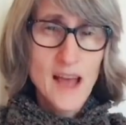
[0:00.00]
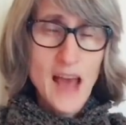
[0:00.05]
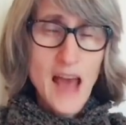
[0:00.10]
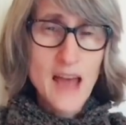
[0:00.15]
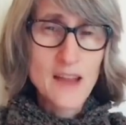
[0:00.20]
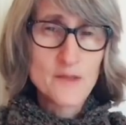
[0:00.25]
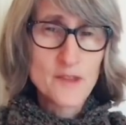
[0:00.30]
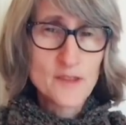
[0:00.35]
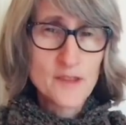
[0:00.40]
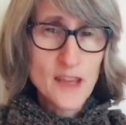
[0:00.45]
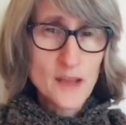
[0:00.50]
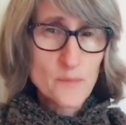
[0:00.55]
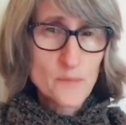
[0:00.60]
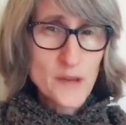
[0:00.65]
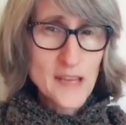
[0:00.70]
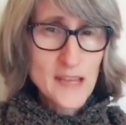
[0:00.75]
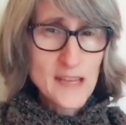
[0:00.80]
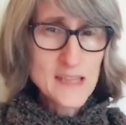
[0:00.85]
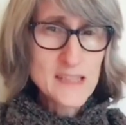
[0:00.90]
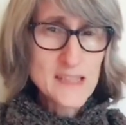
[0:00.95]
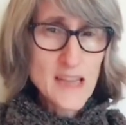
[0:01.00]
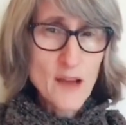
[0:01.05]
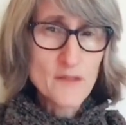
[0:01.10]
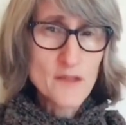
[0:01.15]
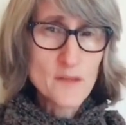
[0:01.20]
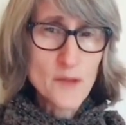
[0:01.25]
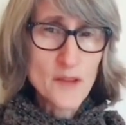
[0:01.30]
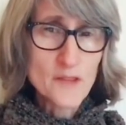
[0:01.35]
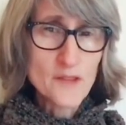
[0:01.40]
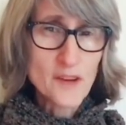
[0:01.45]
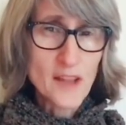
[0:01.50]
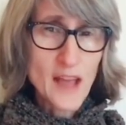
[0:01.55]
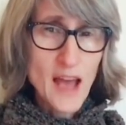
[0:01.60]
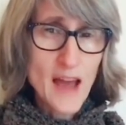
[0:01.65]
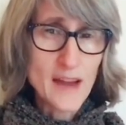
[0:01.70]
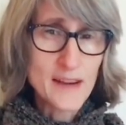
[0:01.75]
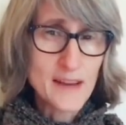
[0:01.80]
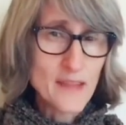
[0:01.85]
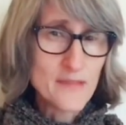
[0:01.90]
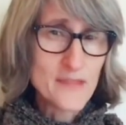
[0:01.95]
and they pinned down the mother
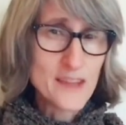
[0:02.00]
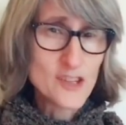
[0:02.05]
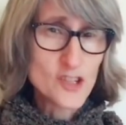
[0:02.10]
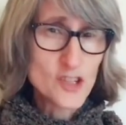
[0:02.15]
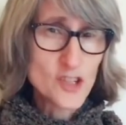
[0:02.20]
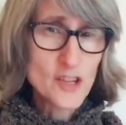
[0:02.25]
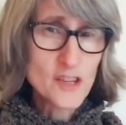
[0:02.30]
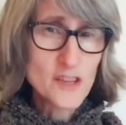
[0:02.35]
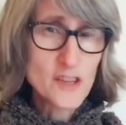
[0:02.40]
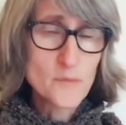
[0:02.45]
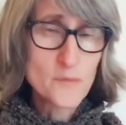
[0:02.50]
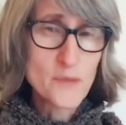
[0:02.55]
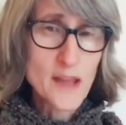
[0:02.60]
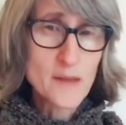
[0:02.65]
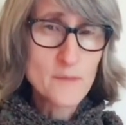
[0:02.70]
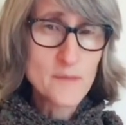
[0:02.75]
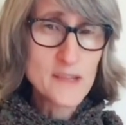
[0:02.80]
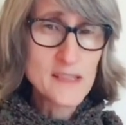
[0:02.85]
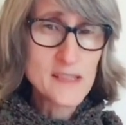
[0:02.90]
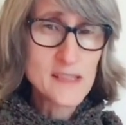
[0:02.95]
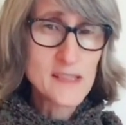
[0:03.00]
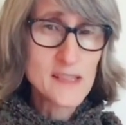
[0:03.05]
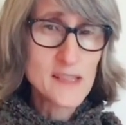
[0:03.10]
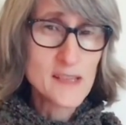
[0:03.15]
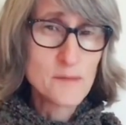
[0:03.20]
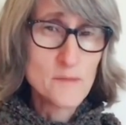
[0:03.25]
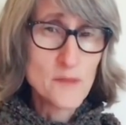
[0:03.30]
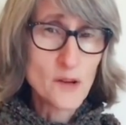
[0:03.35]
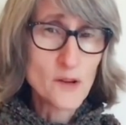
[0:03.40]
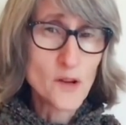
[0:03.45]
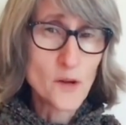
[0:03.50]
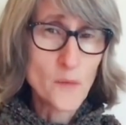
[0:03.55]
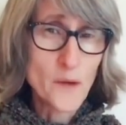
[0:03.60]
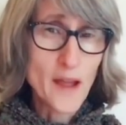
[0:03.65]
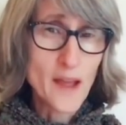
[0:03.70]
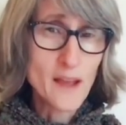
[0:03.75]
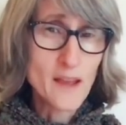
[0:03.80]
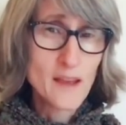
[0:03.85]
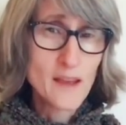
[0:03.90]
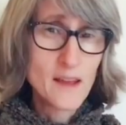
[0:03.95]
cat and they took the baby's milk
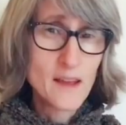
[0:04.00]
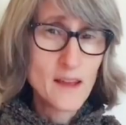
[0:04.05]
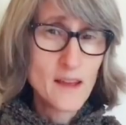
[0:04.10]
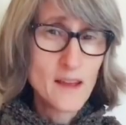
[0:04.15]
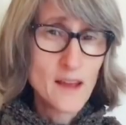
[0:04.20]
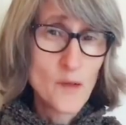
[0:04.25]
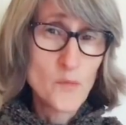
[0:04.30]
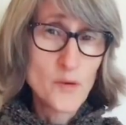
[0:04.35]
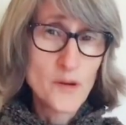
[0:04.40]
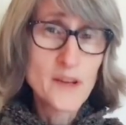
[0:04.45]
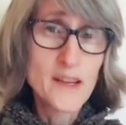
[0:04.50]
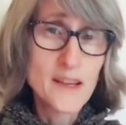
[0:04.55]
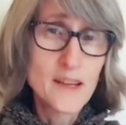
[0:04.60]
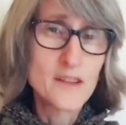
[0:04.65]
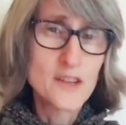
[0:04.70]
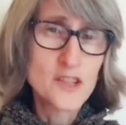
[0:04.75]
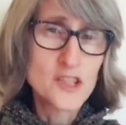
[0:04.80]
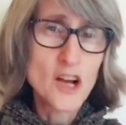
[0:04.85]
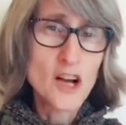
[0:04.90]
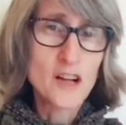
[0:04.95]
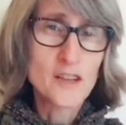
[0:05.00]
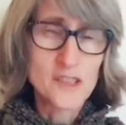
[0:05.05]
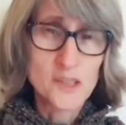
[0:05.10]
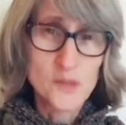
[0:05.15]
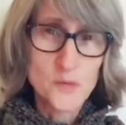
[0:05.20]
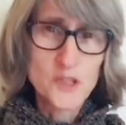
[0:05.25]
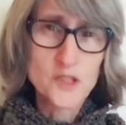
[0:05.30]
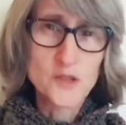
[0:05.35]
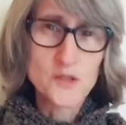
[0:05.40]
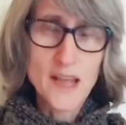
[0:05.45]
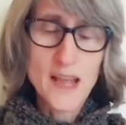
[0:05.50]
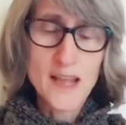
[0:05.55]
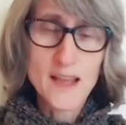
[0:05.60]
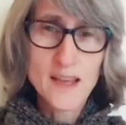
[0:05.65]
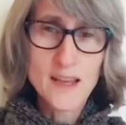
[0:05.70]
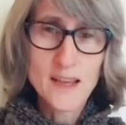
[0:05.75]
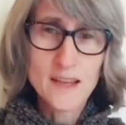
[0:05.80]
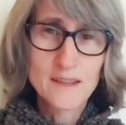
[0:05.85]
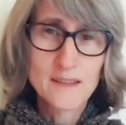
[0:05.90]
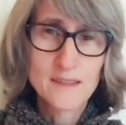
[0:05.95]
away and put it in the chocolates, would you
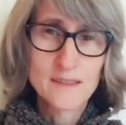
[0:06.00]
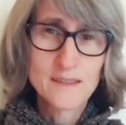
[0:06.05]
take it?